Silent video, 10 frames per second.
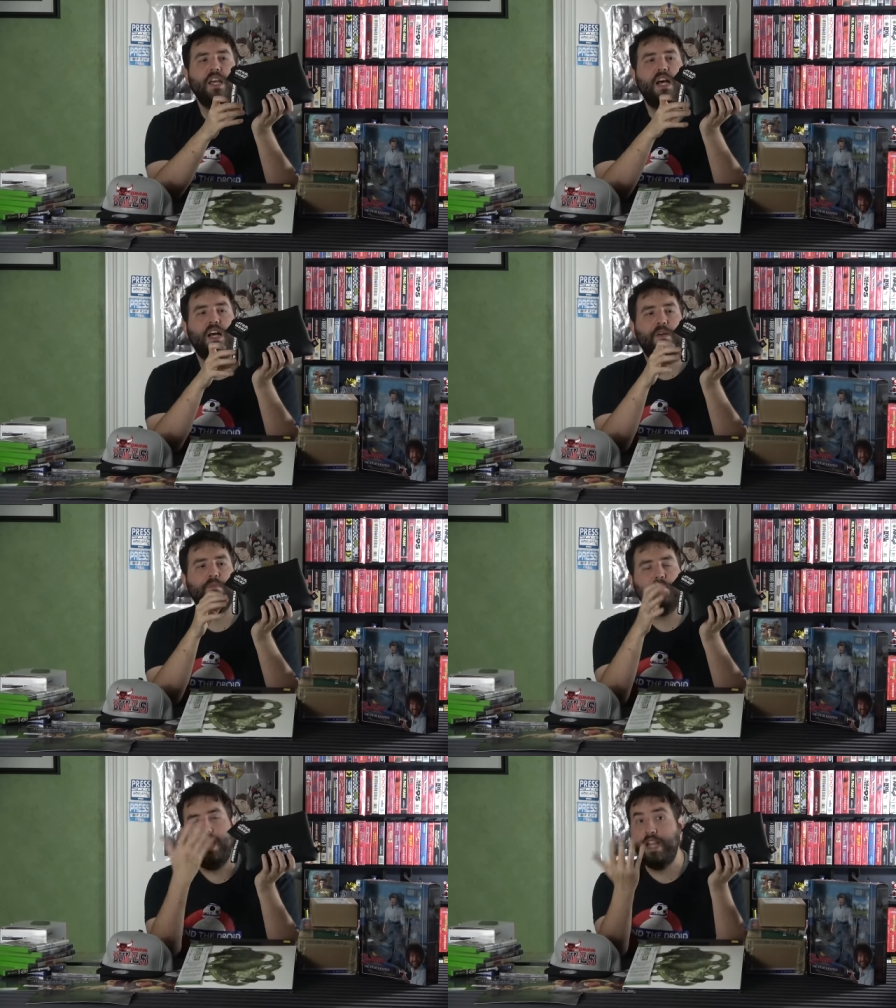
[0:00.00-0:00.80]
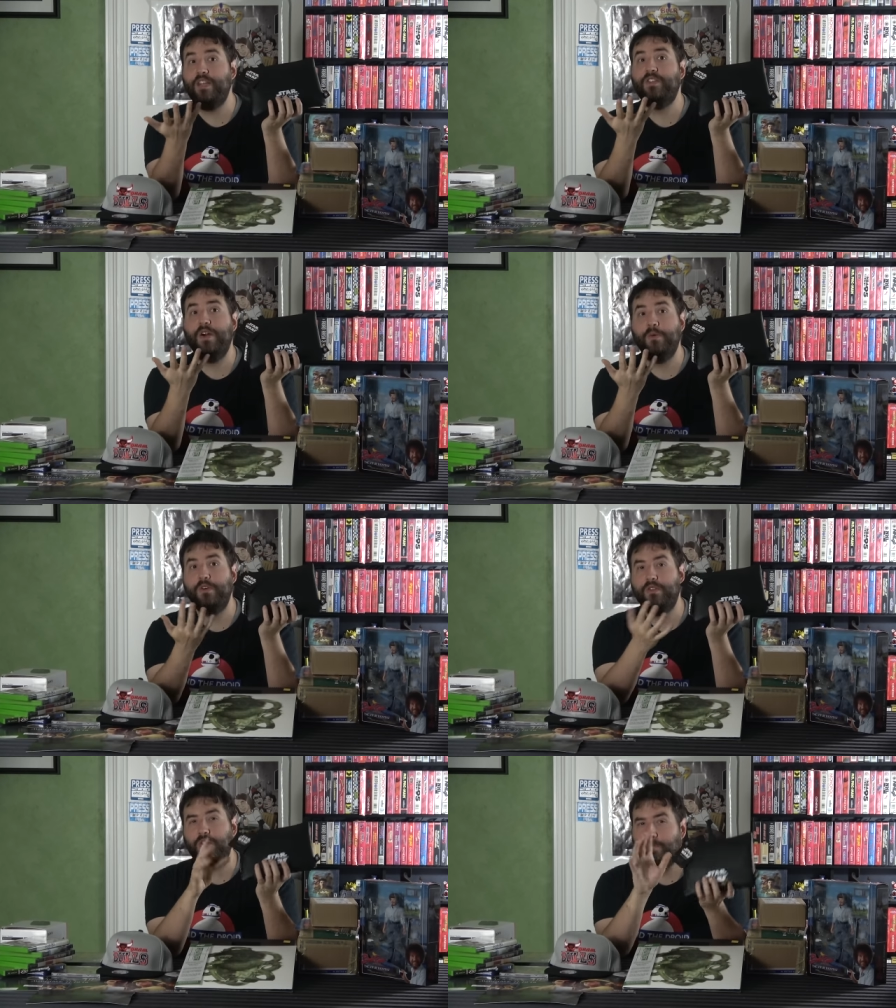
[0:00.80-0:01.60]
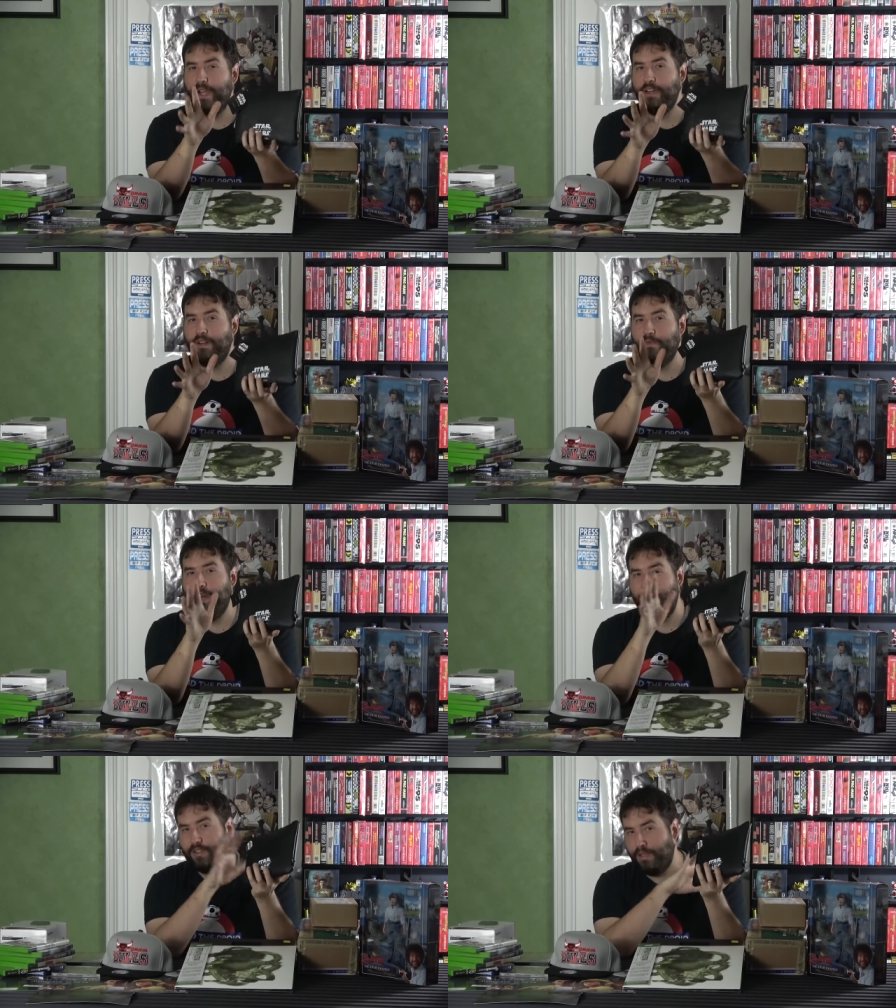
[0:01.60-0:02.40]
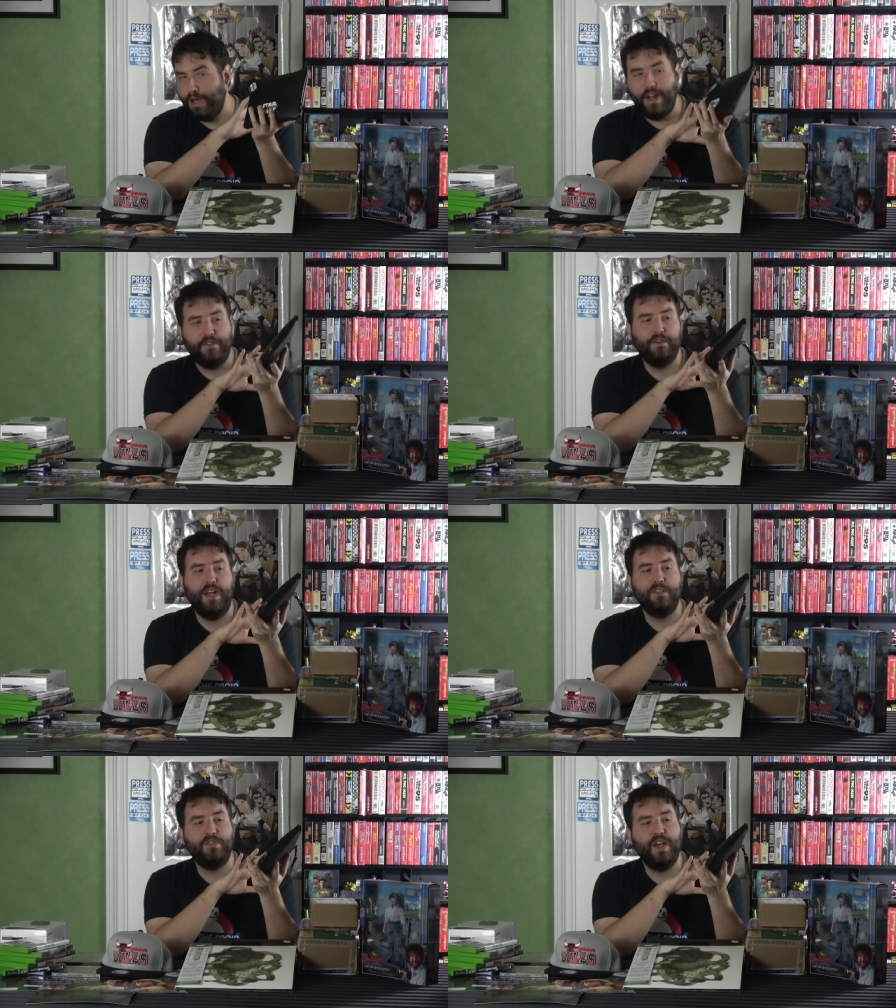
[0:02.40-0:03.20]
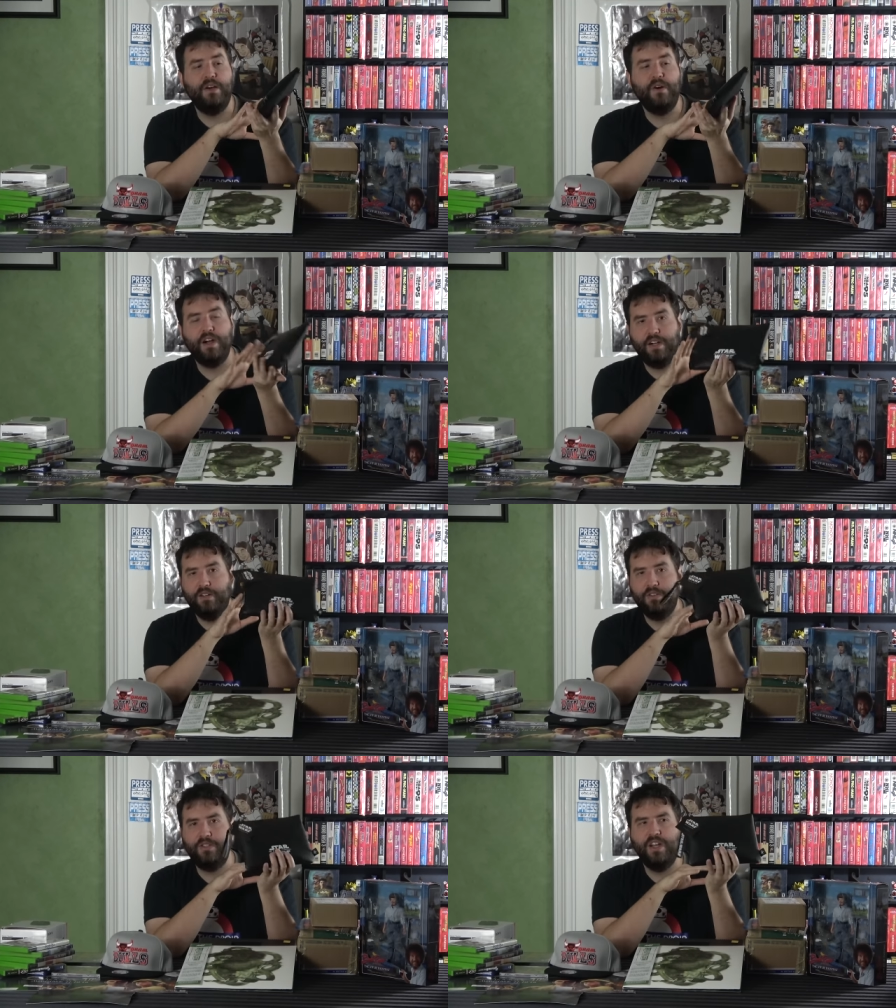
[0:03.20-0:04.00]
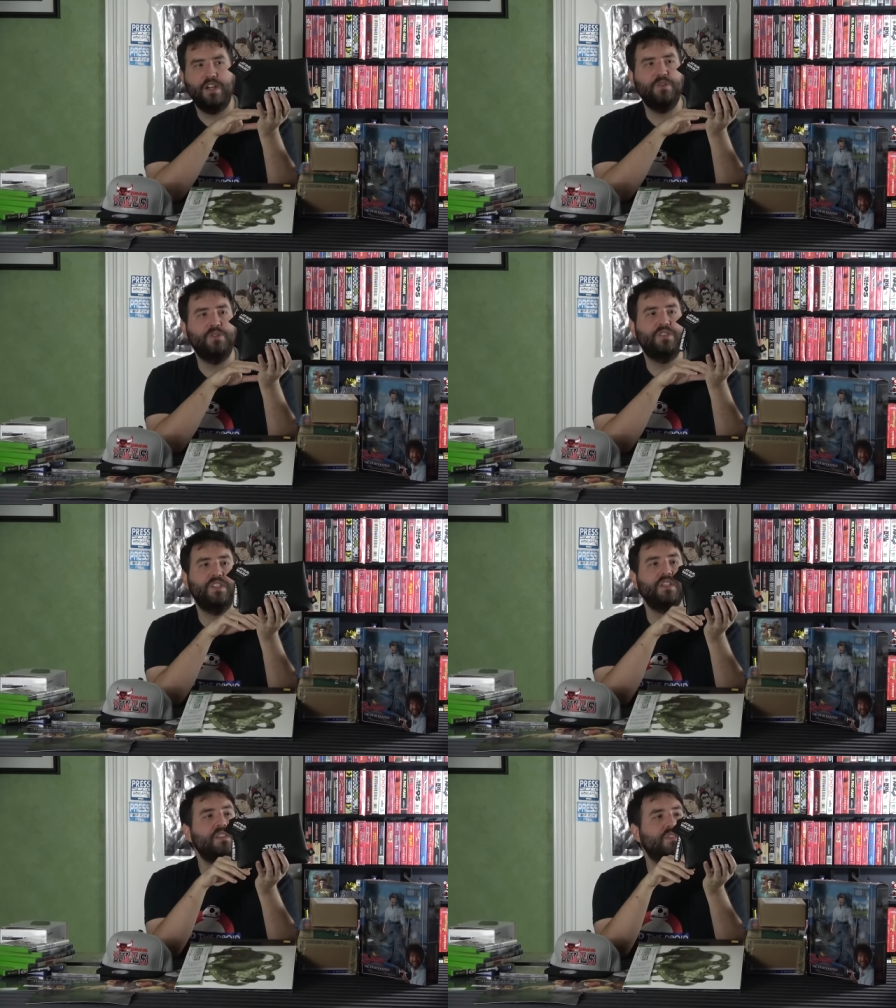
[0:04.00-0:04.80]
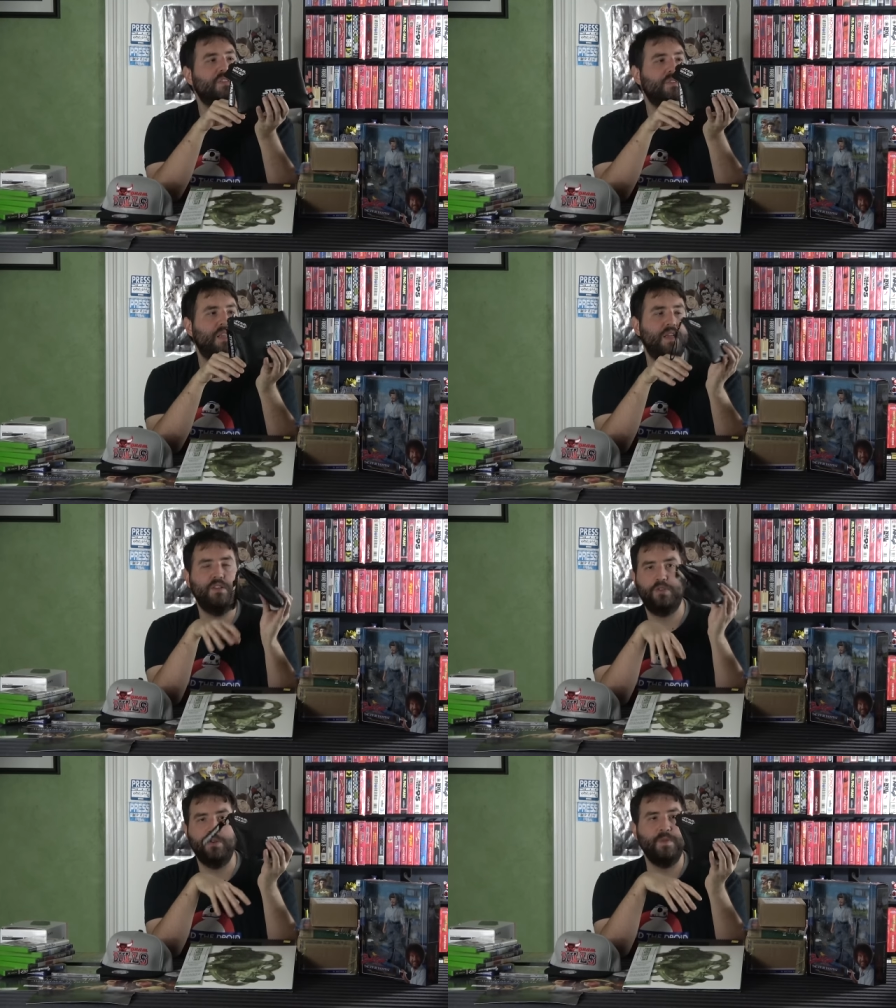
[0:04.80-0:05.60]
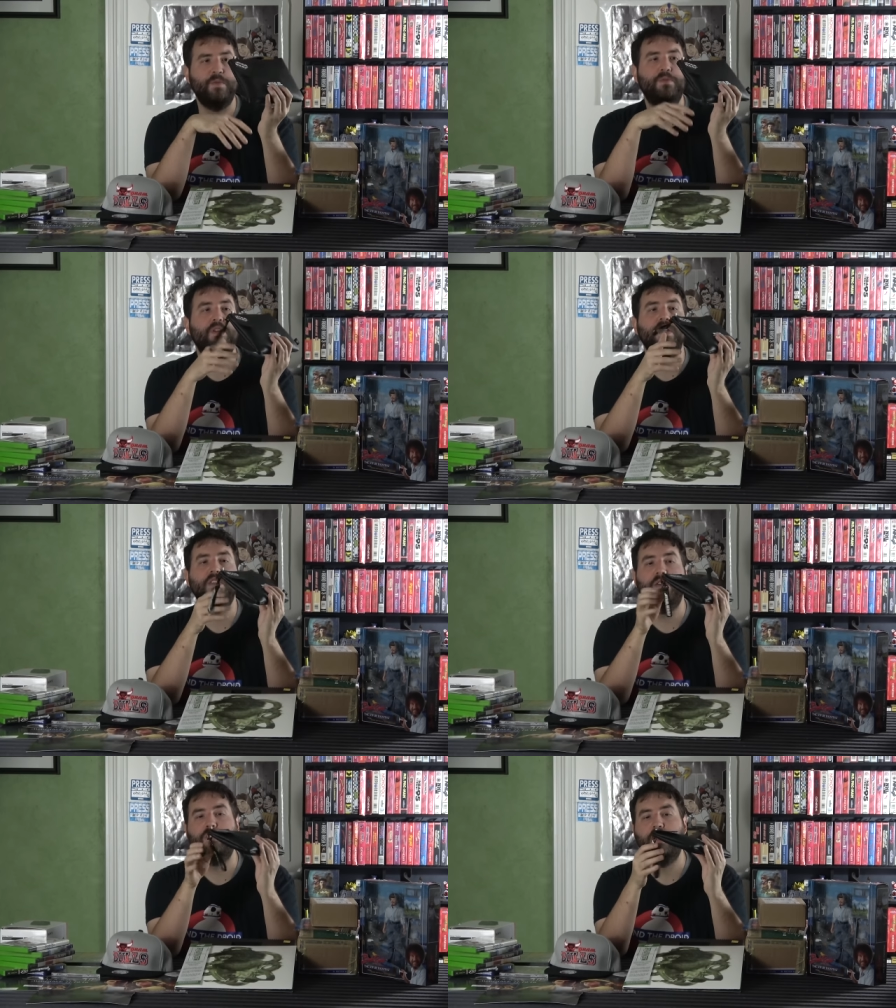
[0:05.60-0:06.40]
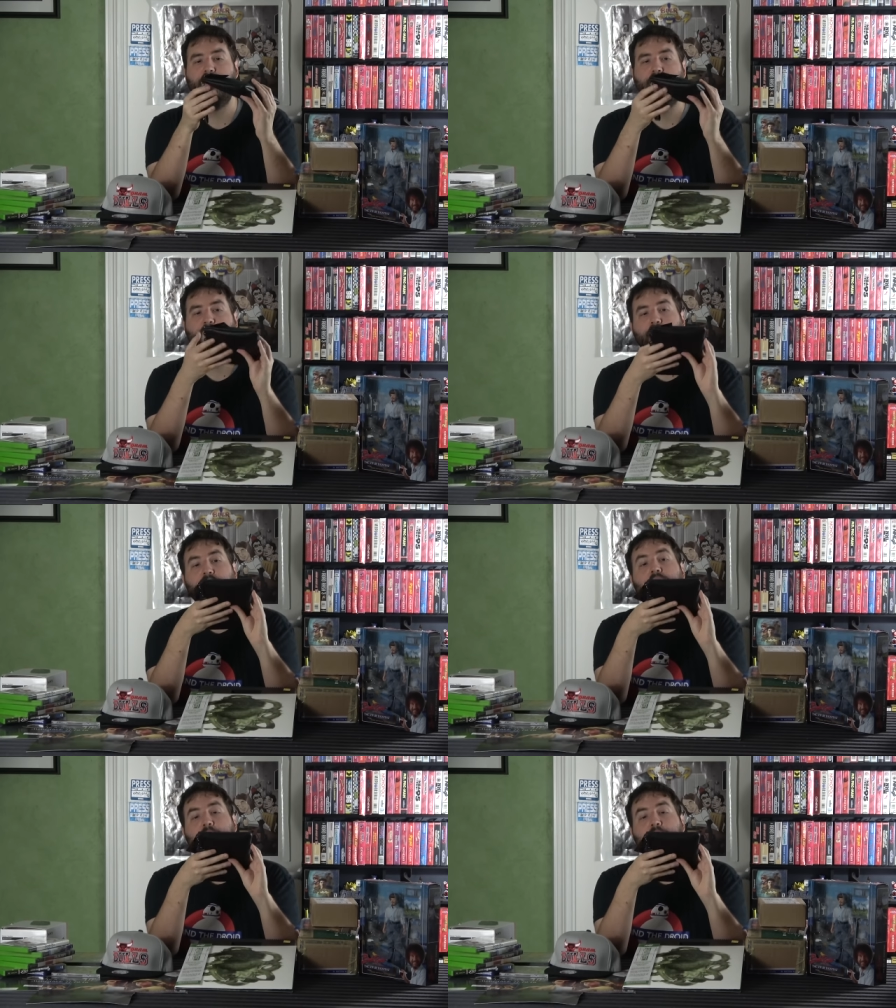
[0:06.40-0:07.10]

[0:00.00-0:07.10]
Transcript: Um, I like Star Wars, despite what I actually thought of Rise of Skywalker. It was just kind of cool to just they just hooked me up with one of these. That was nice of them to do.